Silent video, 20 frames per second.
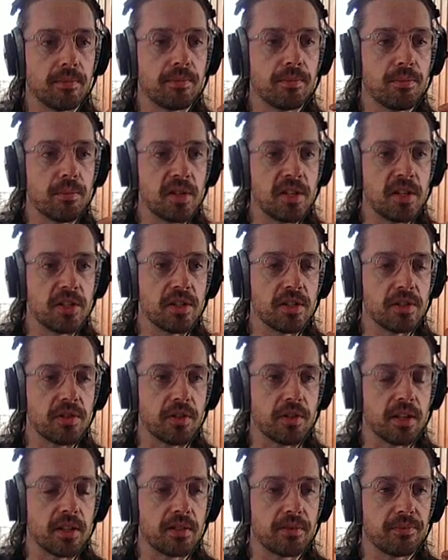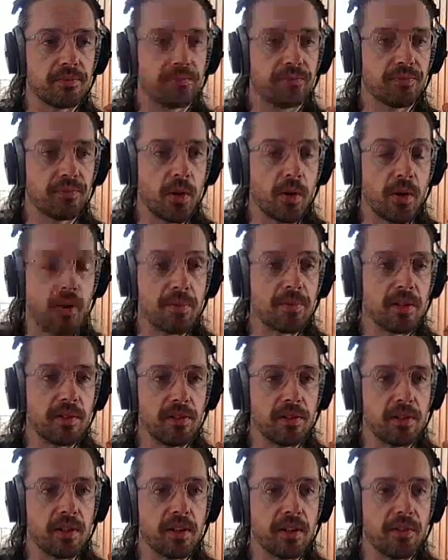positions on it, or absolute
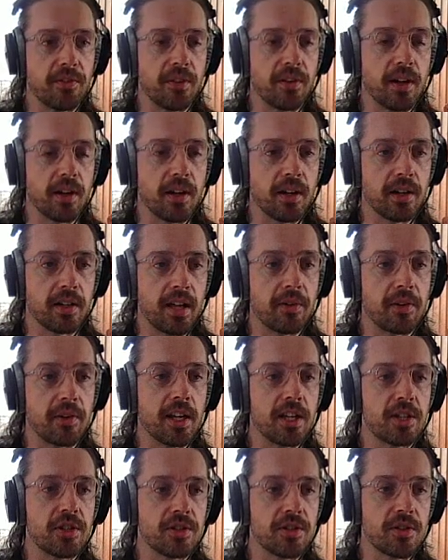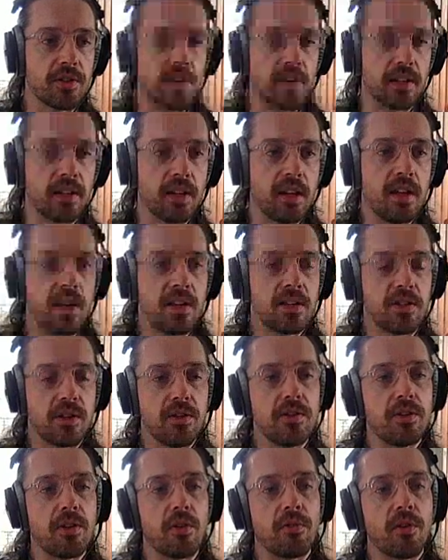kind of calculations on it. So you
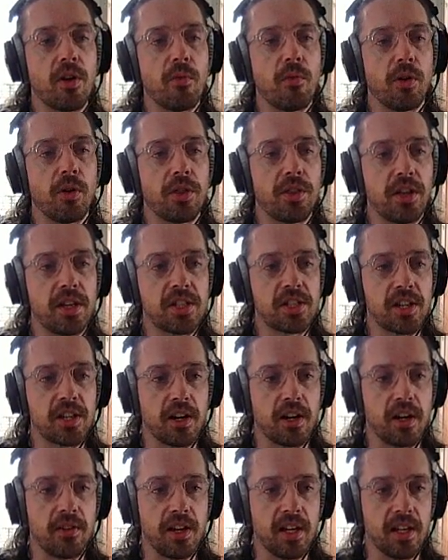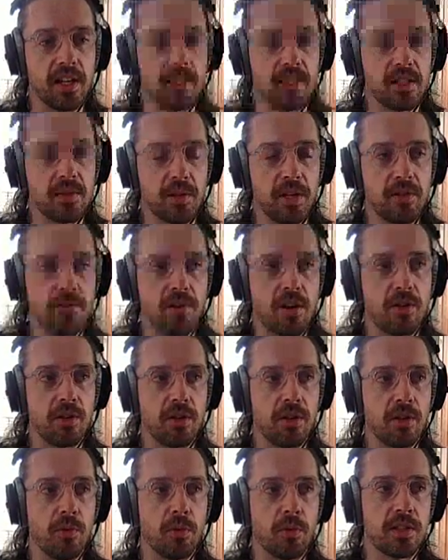don't know what this side of it is, but you know that
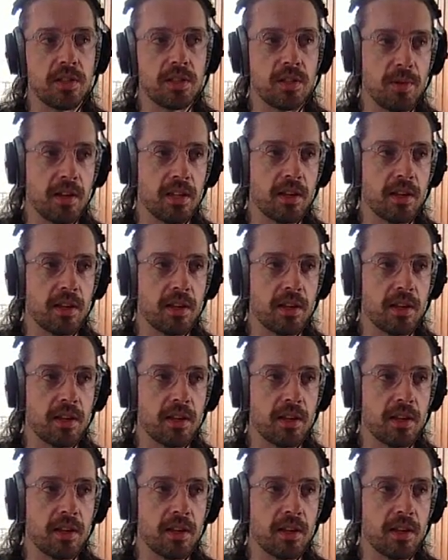you want it to be the